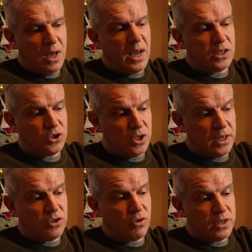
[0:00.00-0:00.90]
It's
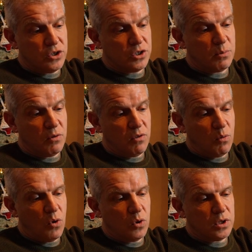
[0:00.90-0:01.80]
literally just above the
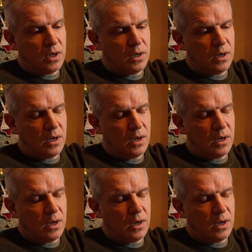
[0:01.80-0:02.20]
water.